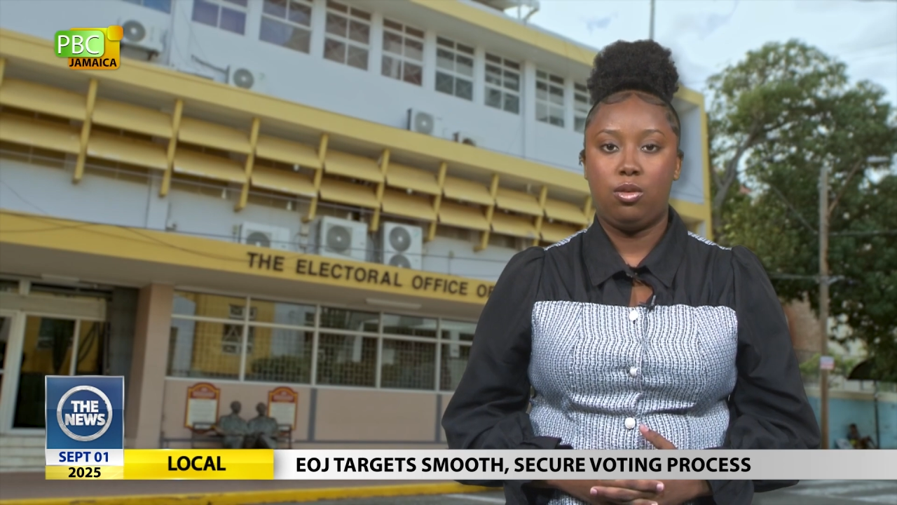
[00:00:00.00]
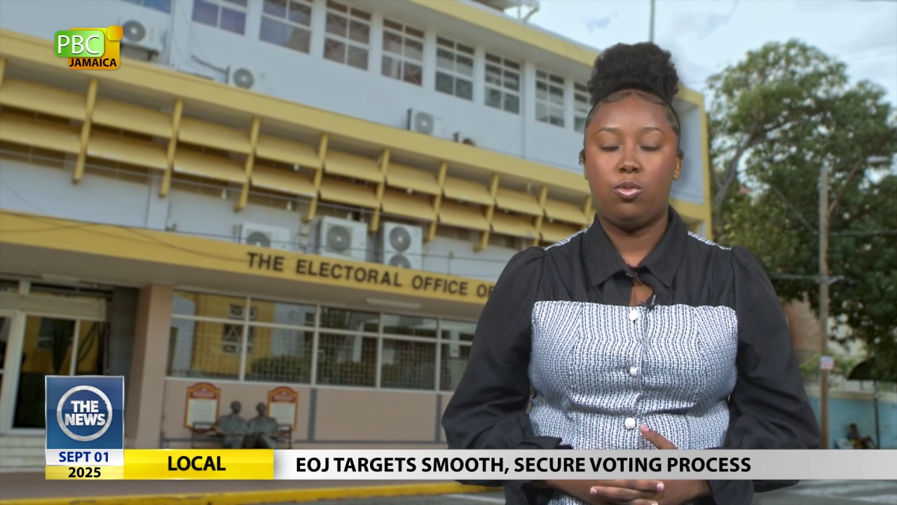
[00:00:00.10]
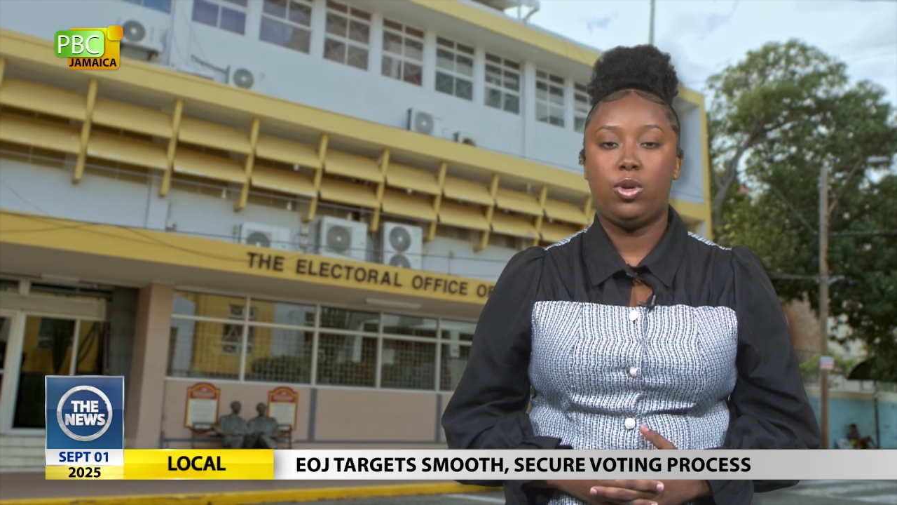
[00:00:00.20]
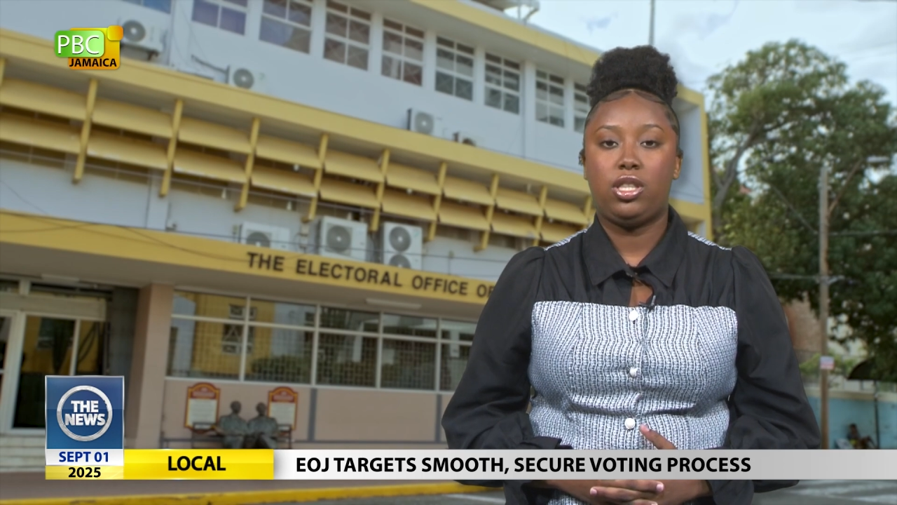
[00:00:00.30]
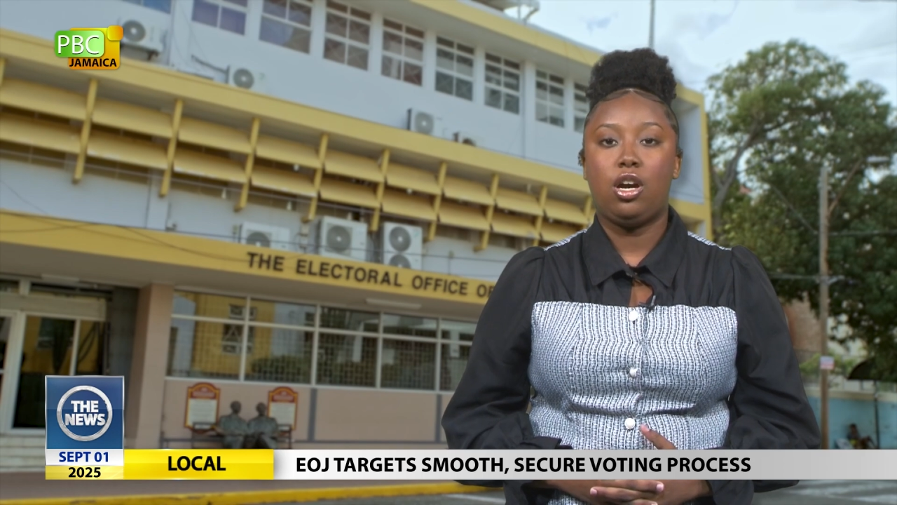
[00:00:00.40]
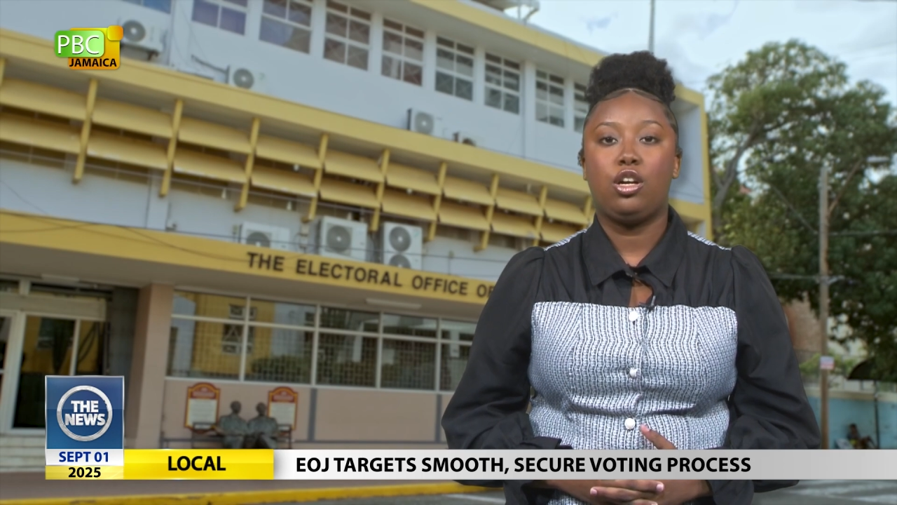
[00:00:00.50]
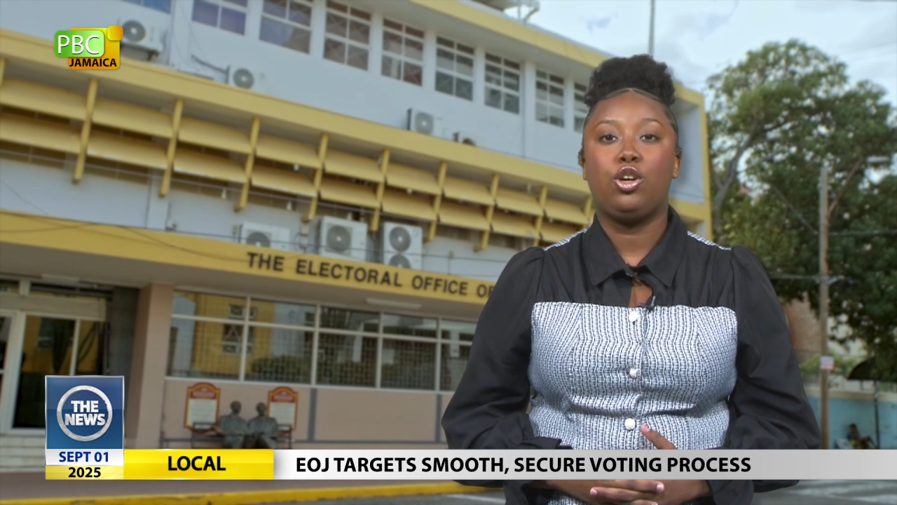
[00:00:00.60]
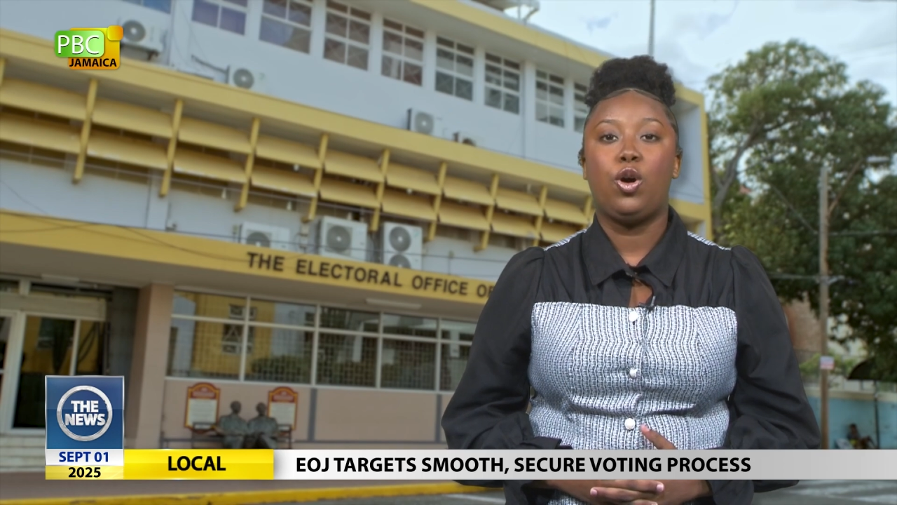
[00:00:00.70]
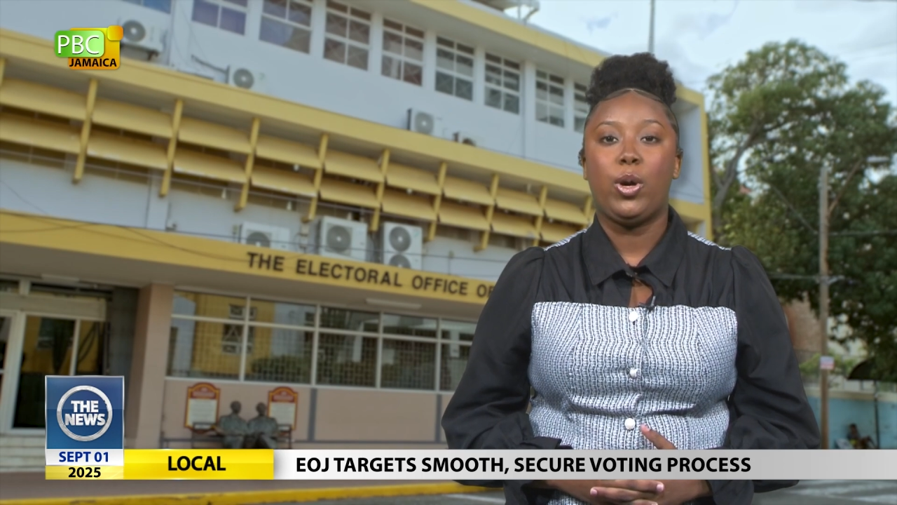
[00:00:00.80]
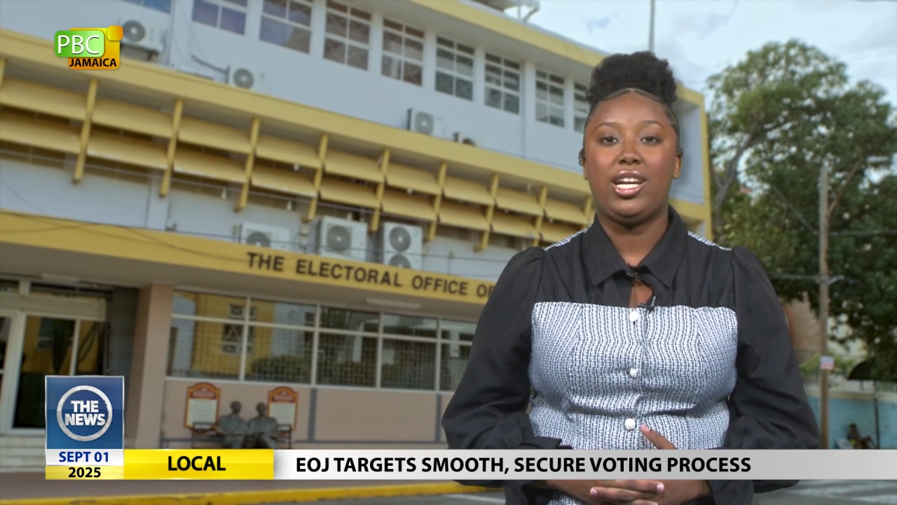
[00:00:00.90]
With
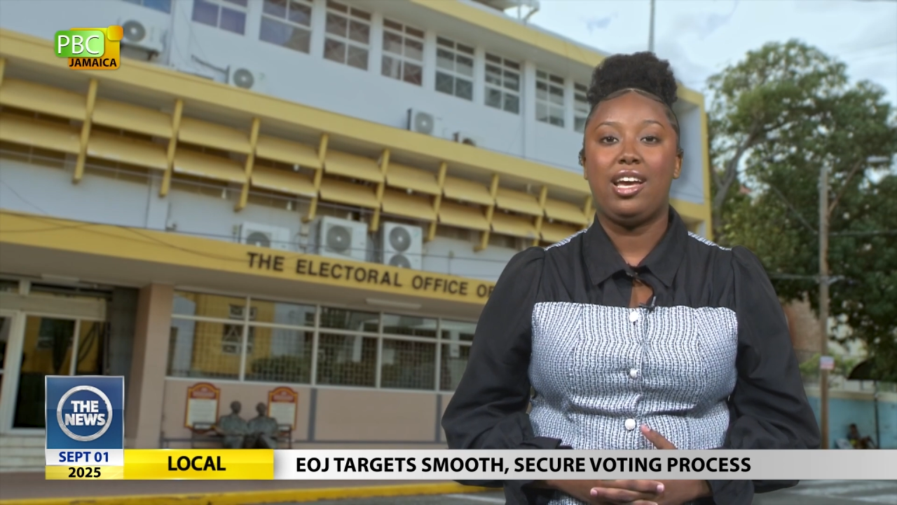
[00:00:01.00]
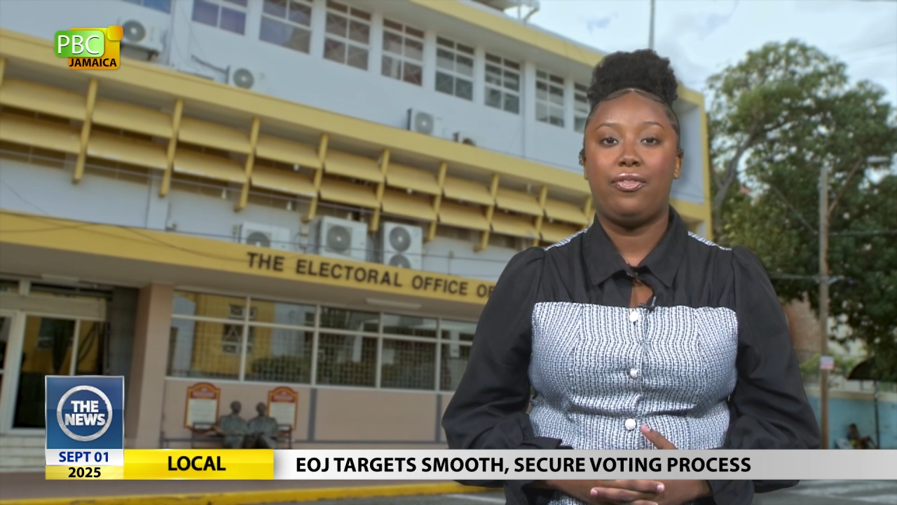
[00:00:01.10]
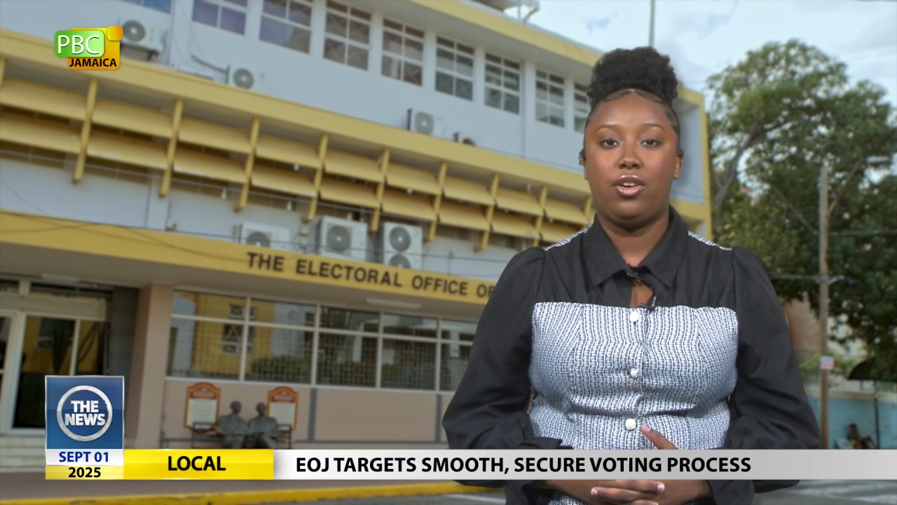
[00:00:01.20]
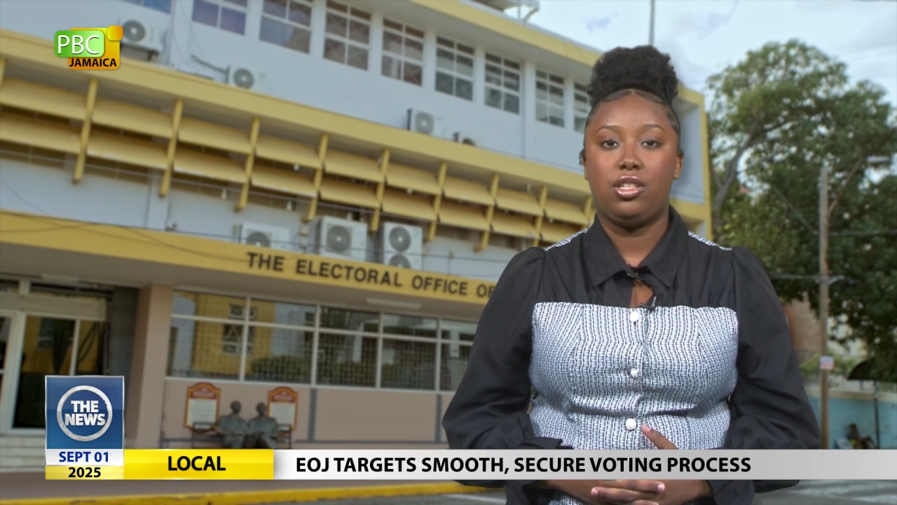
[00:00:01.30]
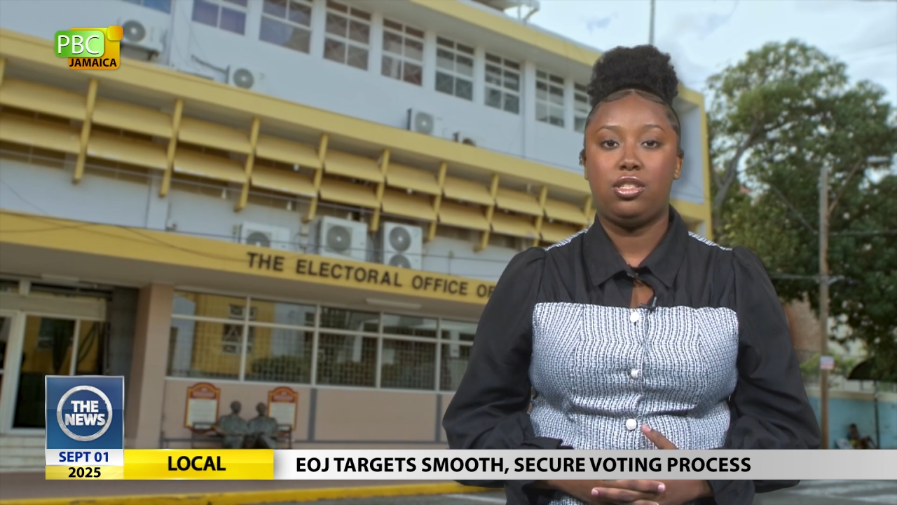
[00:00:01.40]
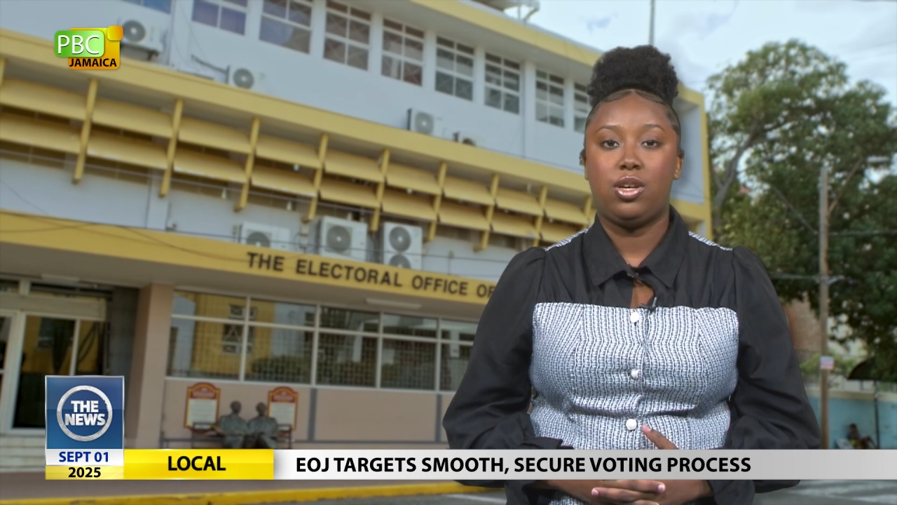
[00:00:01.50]
ongoing efforts